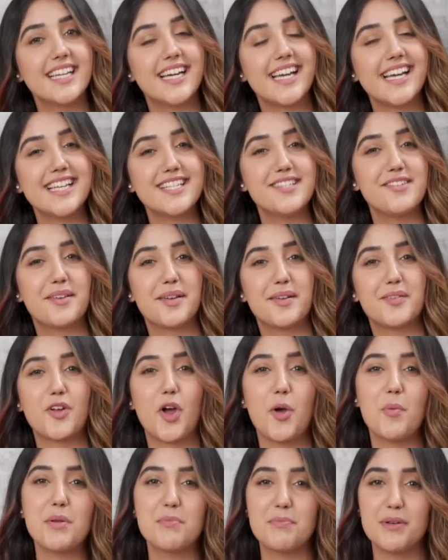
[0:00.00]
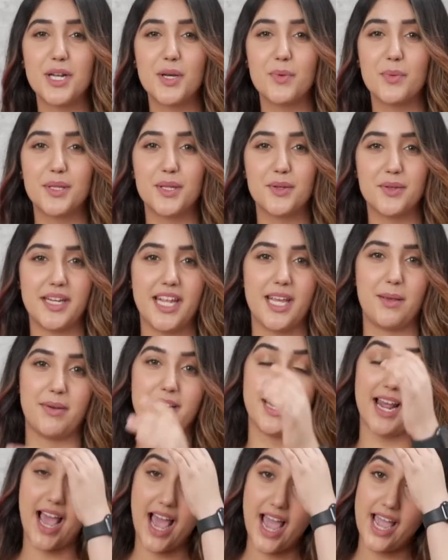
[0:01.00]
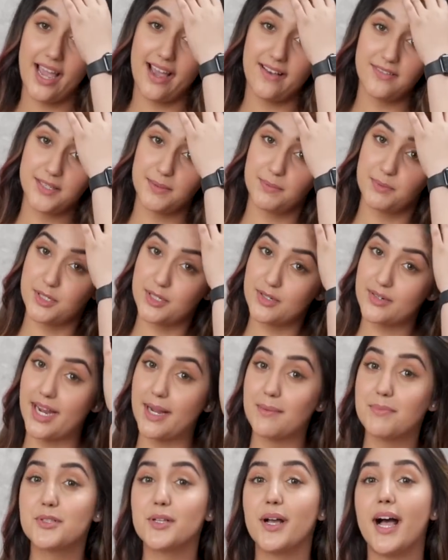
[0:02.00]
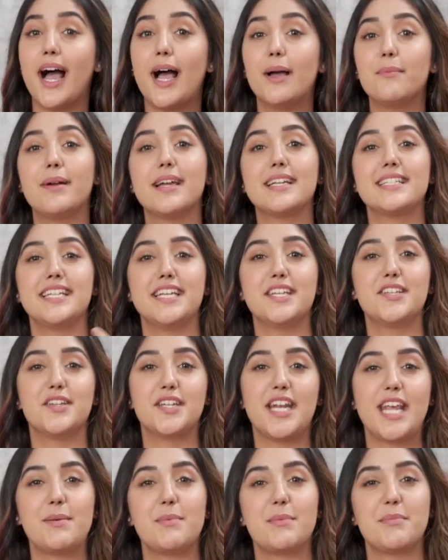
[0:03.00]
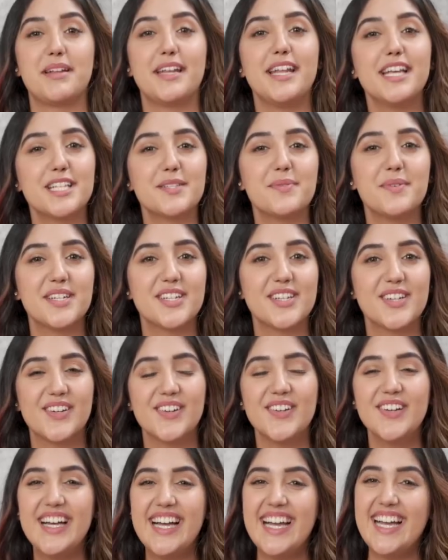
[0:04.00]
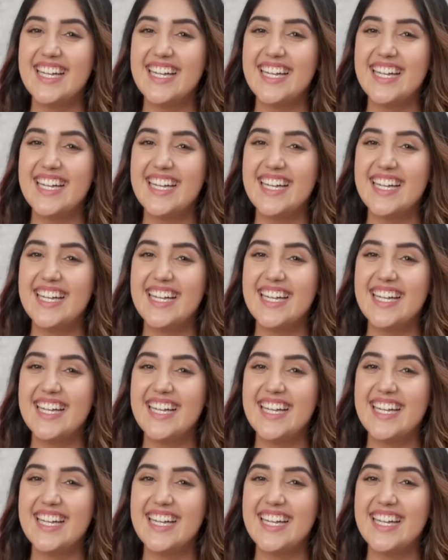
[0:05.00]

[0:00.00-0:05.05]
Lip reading: guys, you can comment below with your name, and I have subscribed, so I might take your name in my next video.